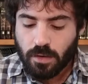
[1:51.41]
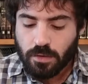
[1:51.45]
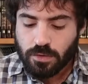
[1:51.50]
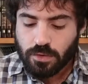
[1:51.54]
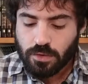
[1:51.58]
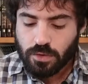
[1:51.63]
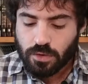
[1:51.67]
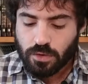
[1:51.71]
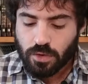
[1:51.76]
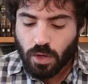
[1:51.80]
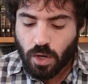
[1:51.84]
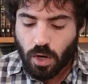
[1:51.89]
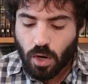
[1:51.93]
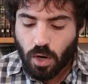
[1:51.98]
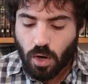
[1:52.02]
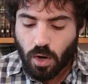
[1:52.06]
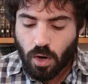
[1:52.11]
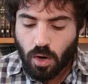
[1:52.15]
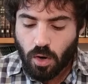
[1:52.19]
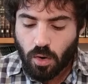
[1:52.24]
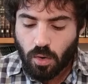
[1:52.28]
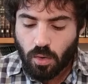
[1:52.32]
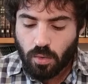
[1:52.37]

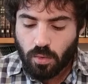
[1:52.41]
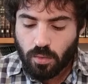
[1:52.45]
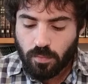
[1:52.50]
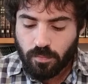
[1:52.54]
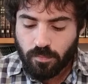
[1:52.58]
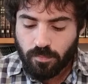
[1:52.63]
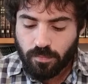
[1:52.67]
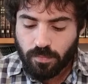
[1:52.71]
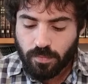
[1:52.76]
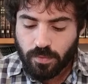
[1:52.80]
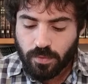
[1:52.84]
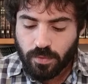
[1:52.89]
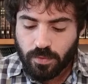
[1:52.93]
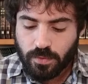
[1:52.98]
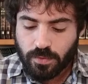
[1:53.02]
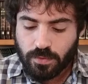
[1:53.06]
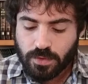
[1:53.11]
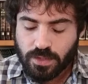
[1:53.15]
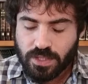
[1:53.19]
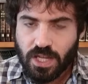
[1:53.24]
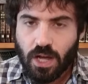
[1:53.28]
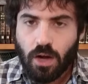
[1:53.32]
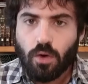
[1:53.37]
So,
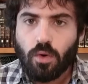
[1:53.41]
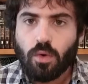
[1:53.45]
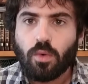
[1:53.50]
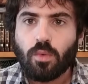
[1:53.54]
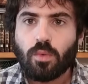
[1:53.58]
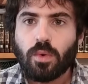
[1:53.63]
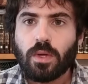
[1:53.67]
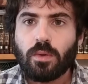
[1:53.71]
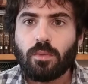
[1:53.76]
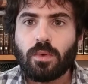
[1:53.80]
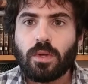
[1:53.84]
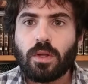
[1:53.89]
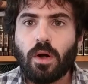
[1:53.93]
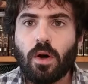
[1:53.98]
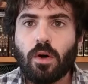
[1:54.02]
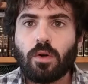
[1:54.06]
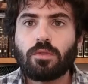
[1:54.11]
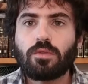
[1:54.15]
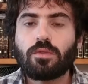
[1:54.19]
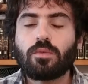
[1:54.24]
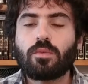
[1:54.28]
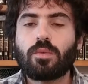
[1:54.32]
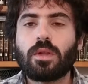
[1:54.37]
so we, we
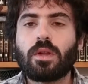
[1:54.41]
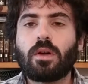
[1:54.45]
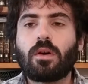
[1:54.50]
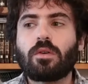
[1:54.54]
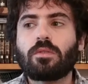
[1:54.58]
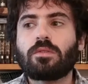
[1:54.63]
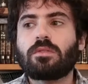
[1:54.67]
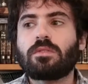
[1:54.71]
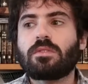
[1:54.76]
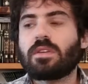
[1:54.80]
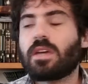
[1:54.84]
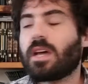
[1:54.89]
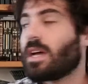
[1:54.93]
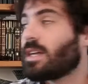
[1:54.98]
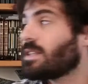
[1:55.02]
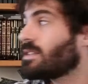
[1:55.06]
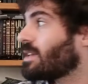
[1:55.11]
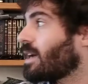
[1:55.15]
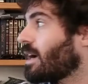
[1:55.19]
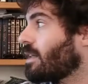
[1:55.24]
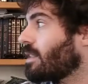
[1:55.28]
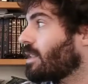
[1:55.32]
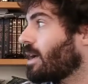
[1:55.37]
don't, we don't uh,
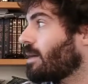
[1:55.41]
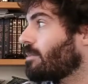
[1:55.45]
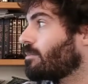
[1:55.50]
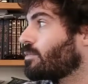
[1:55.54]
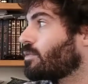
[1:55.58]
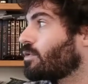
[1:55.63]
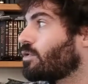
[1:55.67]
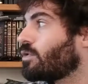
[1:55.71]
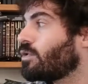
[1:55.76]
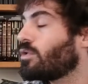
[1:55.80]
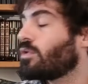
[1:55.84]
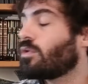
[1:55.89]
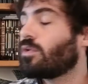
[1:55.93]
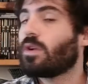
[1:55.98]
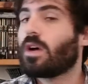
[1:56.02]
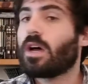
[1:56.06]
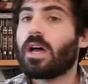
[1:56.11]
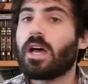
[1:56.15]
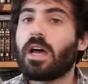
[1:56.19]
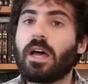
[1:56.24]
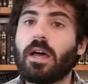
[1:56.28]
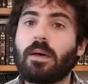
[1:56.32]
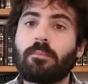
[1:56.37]
tell them to
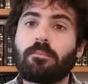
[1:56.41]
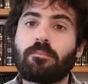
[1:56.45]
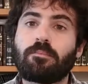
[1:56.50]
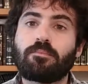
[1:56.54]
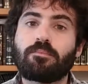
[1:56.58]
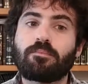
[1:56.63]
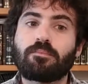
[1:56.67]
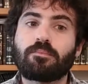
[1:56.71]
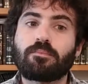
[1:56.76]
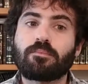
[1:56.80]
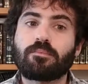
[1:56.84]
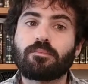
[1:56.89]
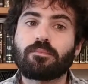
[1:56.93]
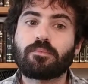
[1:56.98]
um,